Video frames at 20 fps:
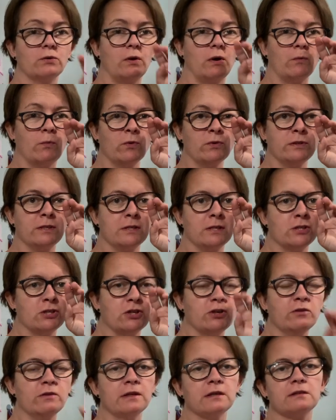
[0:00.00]
I wanted a
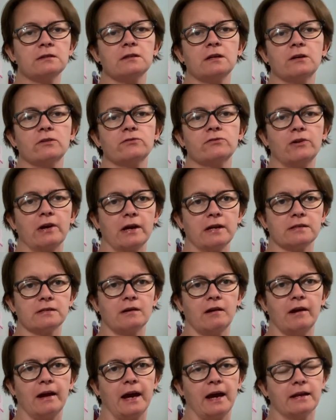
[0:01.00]
tunic style dress.
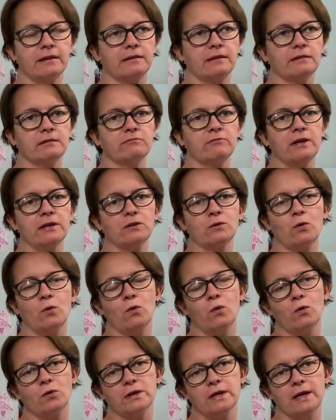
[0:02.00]
I had this red
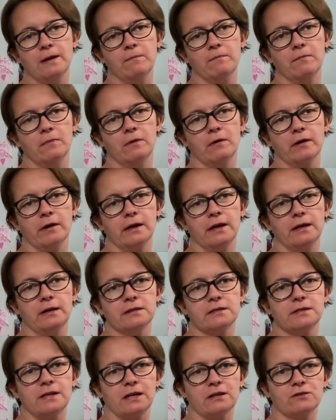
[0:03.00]
cord in my
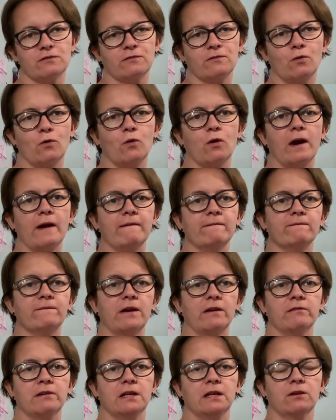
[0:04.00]
stash for a
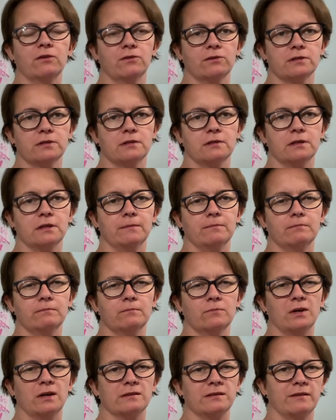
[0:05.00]
very long time.
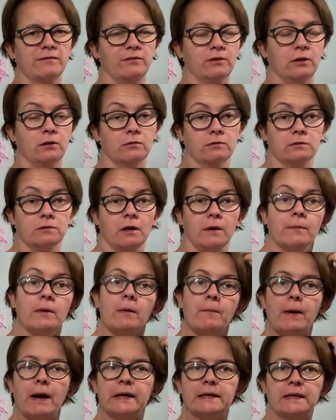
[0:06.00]
Well, I said very long time,
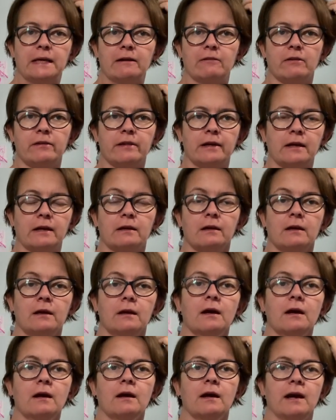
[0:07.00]
about a year, I think.
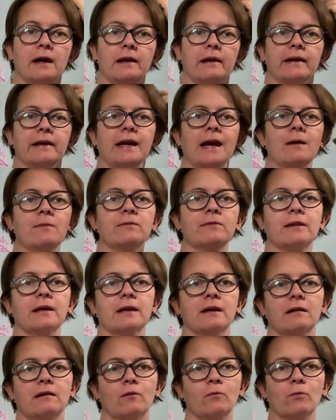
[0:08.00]
And I kept
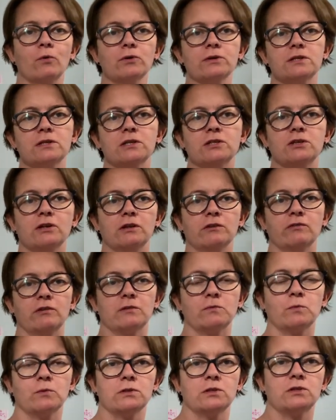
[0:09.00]
thinking I wanted a tunic dress,
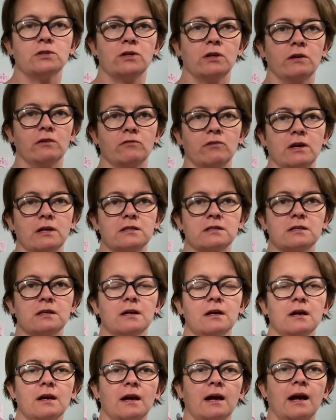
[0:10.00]
wanted a tunic dress.
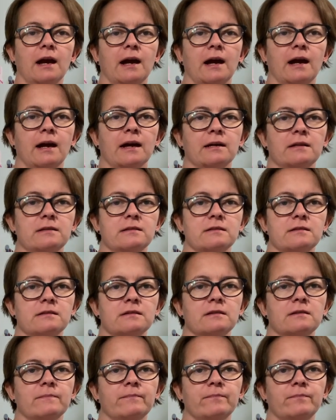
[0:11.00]
And
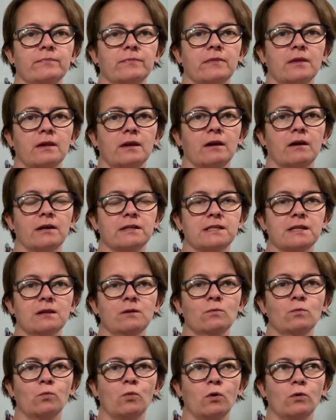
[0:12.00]
I
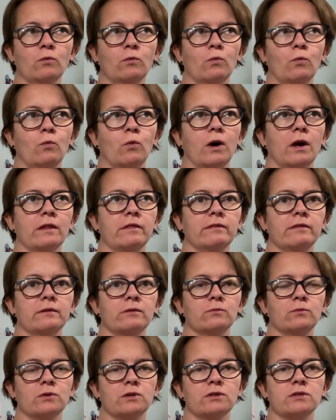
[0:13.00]
didn't want one that
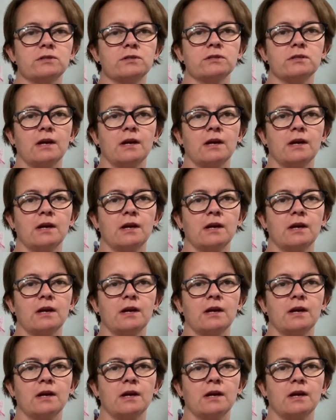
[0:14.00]
was...